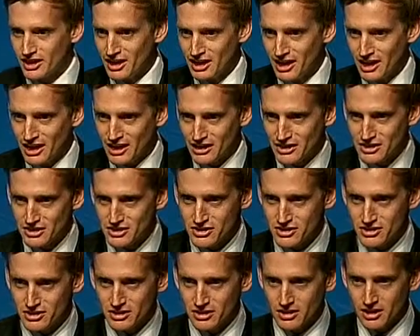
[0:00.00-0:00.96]
And
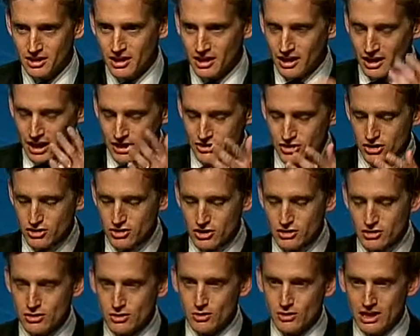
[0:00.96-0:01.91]
actually,
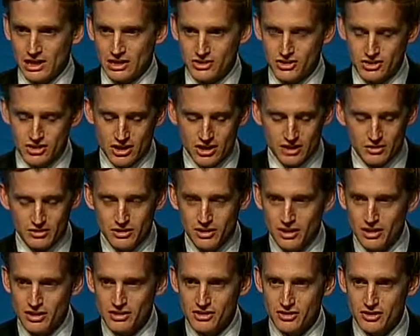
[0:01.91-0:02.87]
as Lord
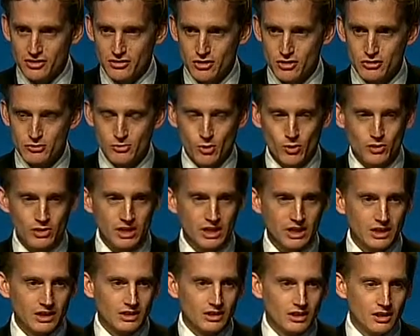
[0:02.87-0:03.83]
Ashdown said this
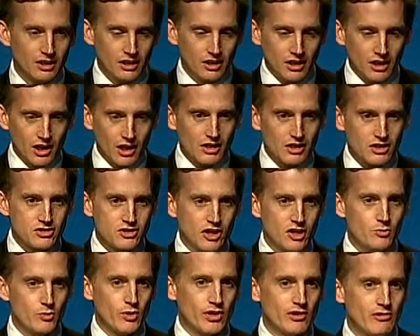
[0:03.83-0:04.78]
morning, at a
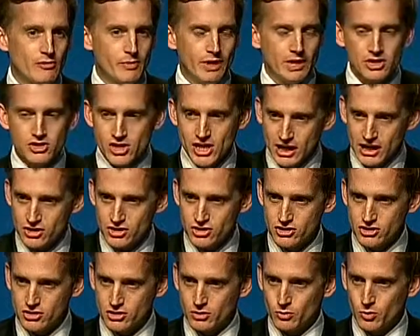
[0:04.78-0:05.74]
time when there are many
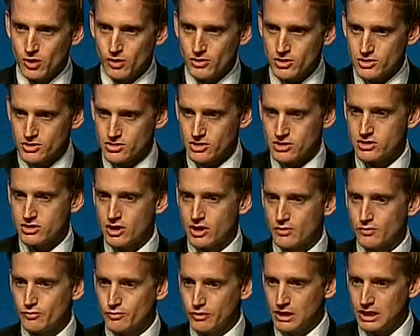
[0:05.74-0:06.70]
challenges in the world, this is a
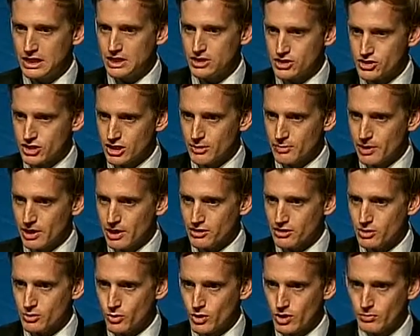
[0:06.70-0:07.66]
time for leadership,
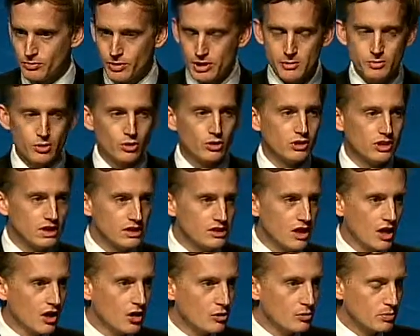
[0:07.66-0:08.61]
actually, when people need
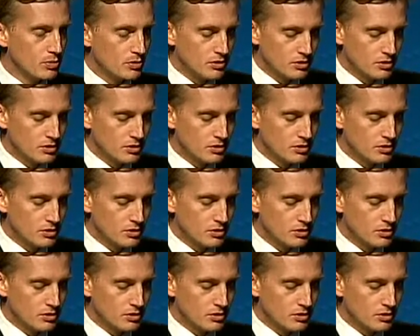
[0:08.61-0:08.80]
hope.